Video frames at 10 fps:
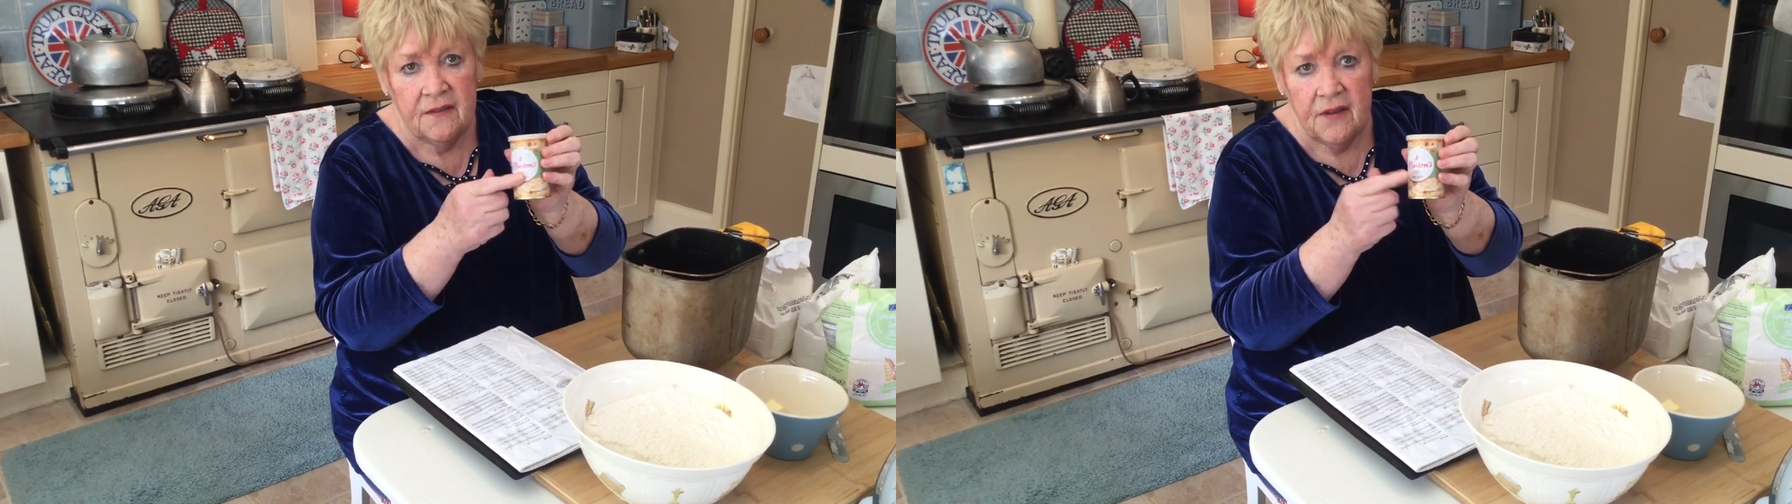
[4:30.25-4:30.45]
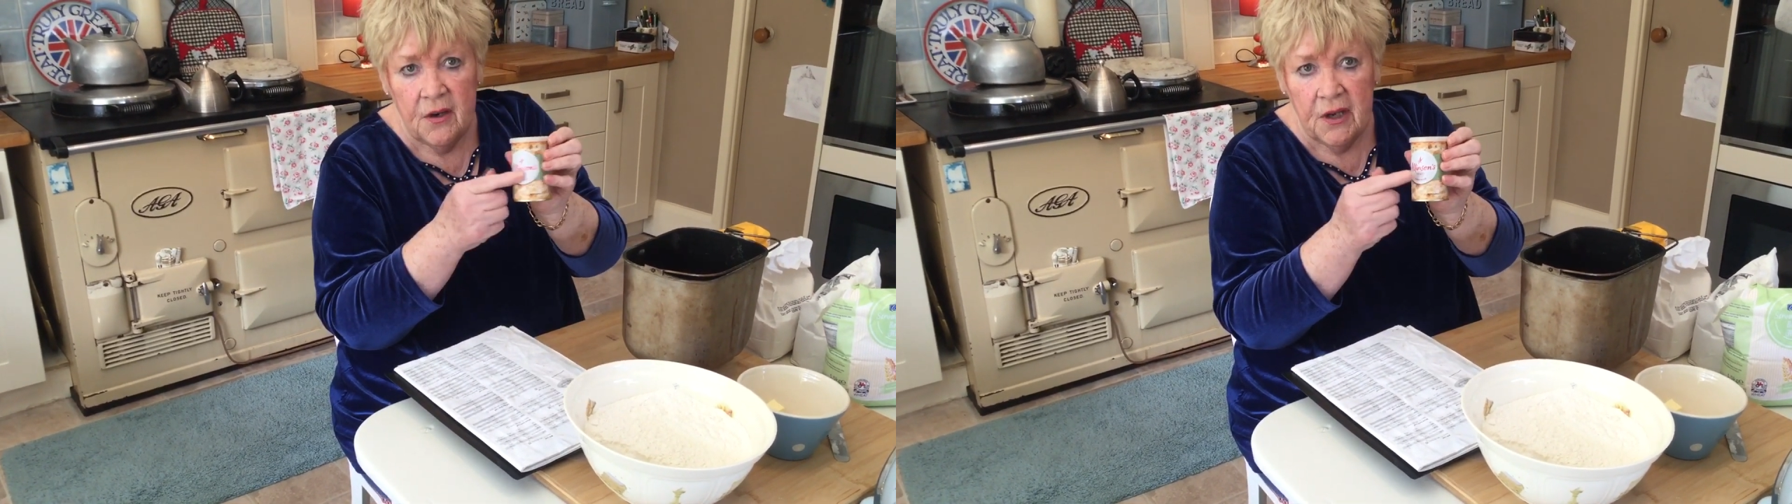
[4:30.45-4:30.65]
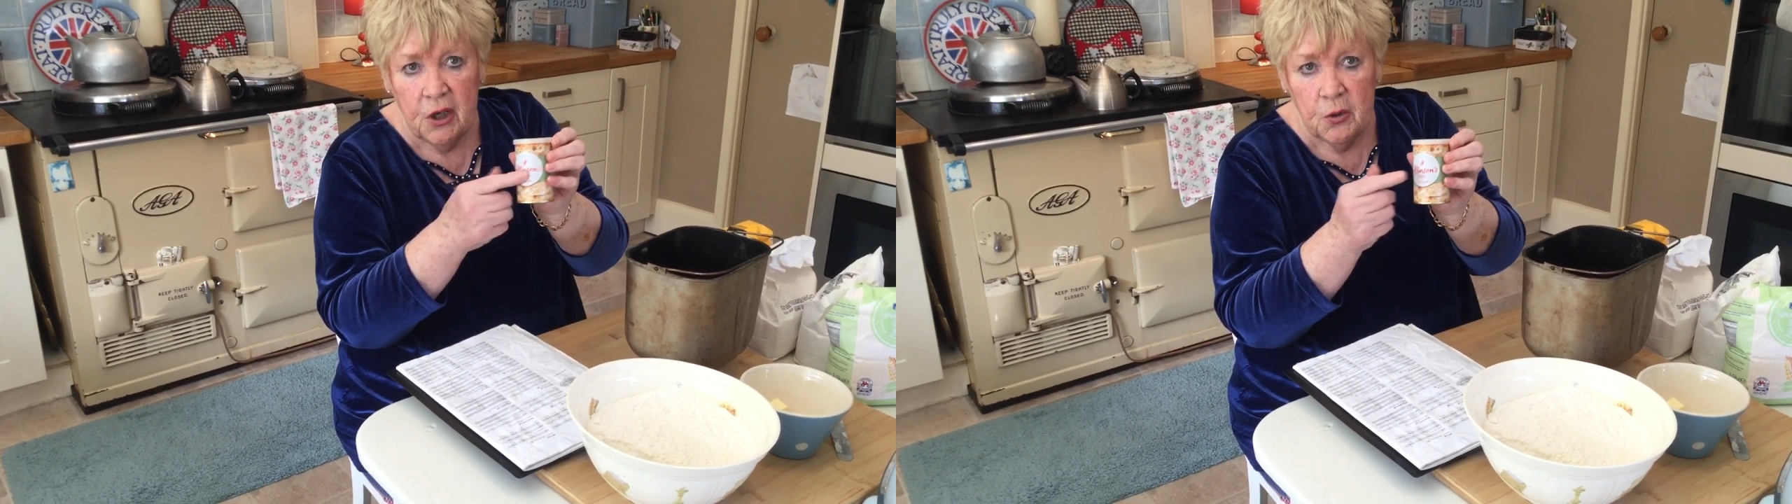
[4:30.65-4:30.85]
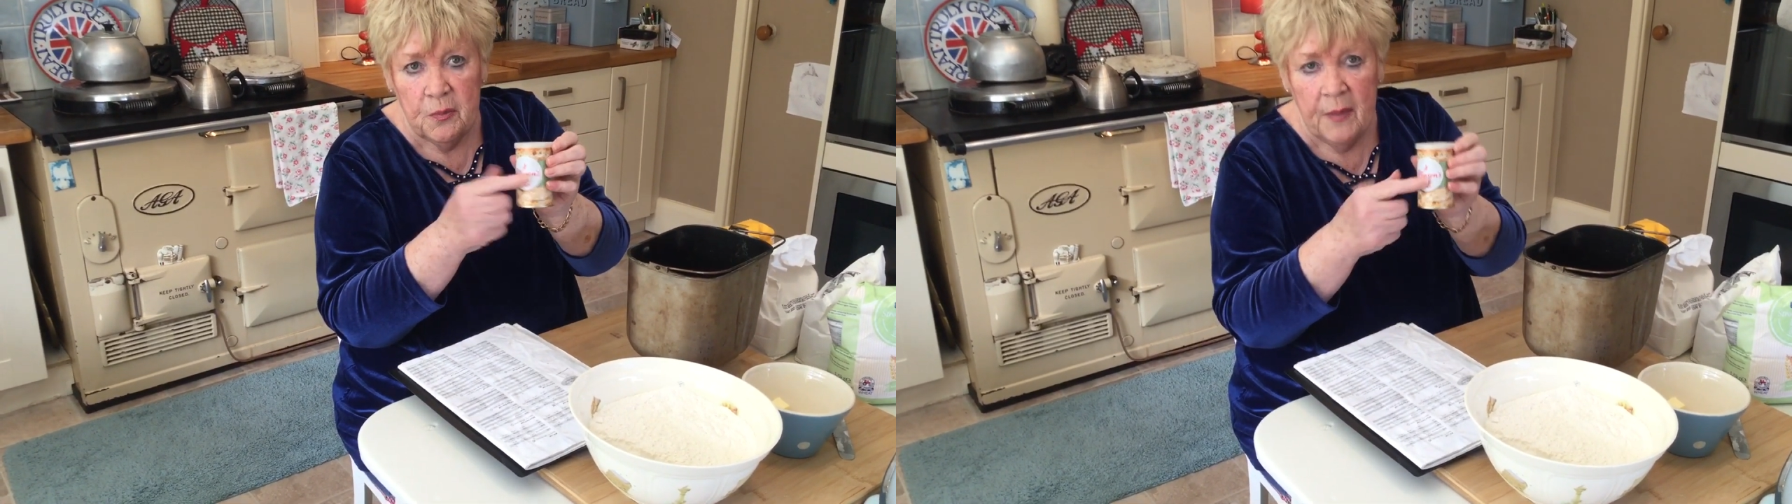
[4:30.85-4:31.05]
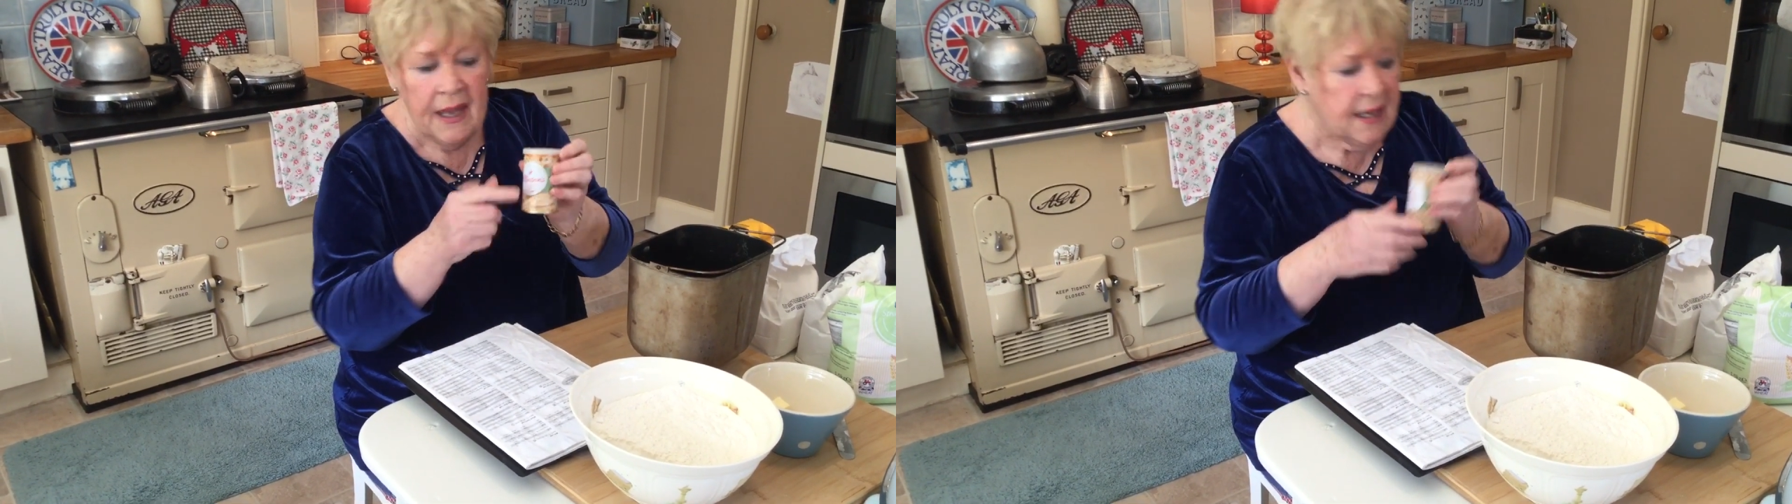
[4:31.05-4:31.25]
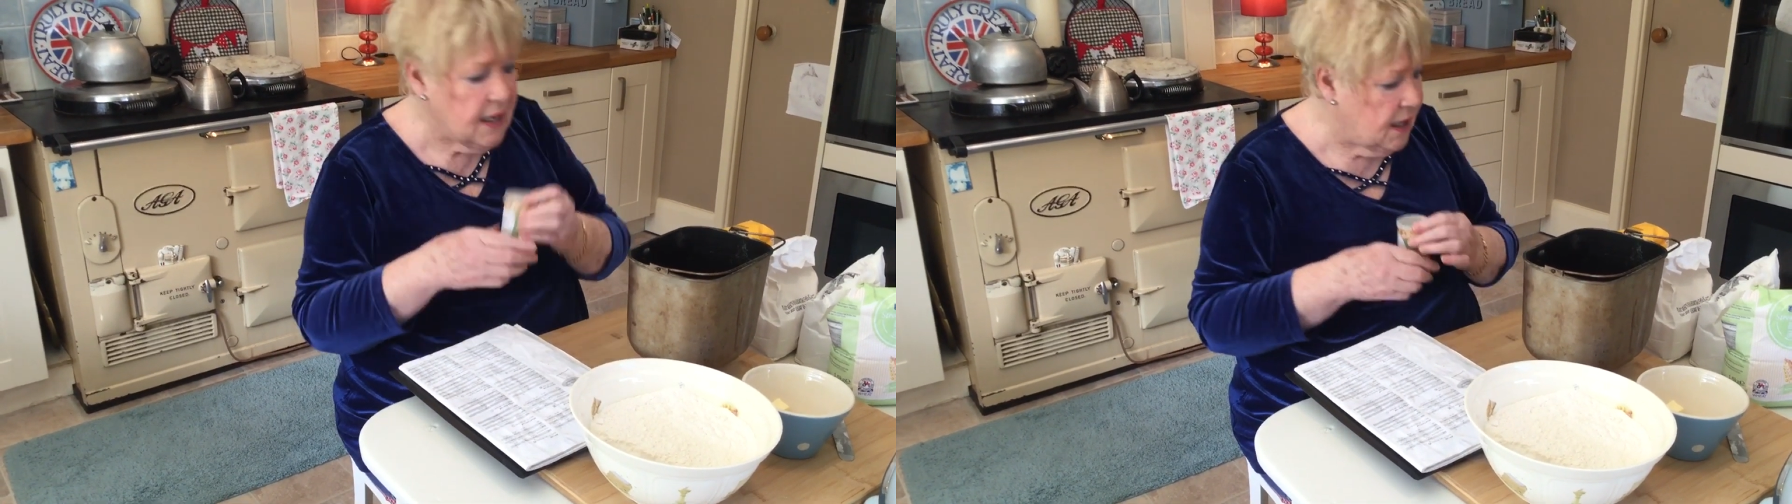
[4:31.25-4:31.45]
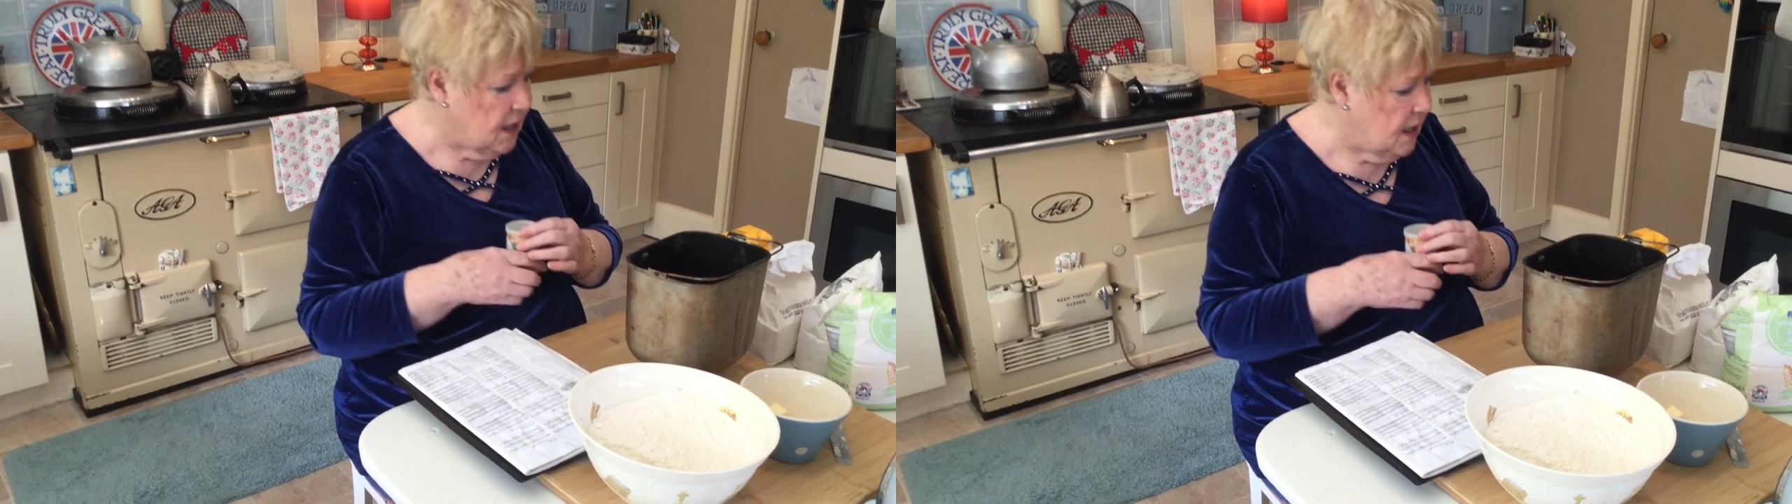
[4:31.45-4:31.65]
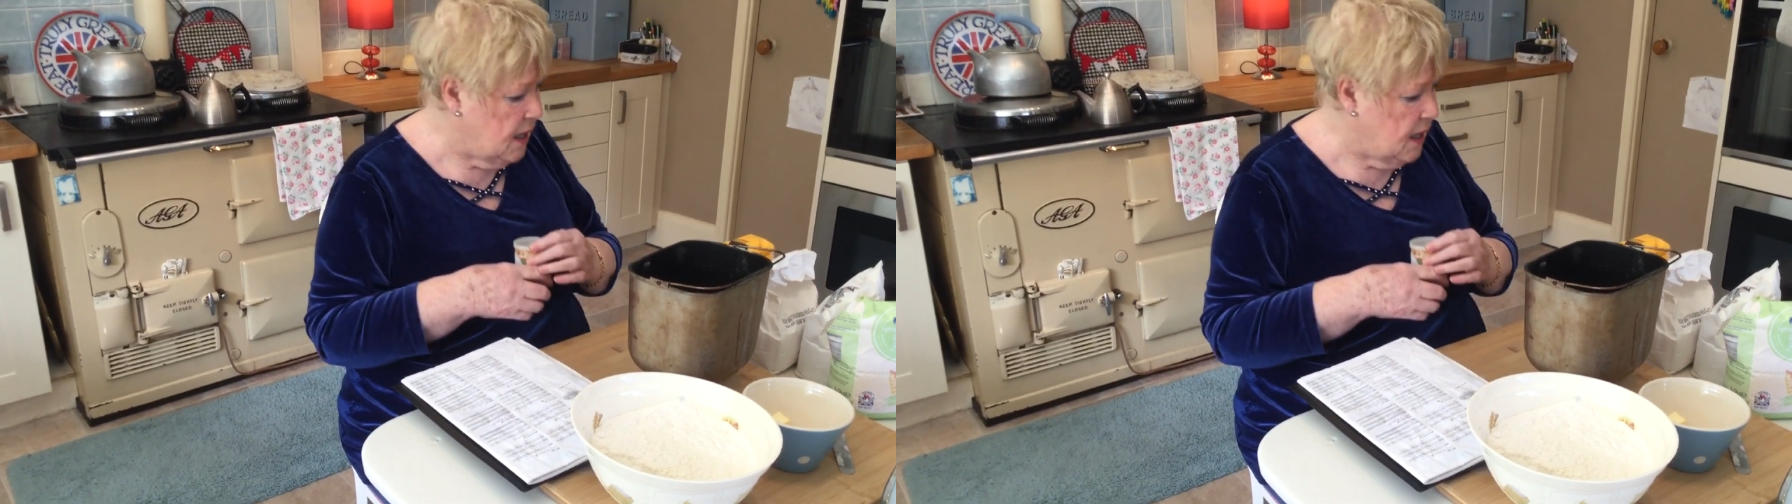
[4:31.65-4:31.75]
very good make.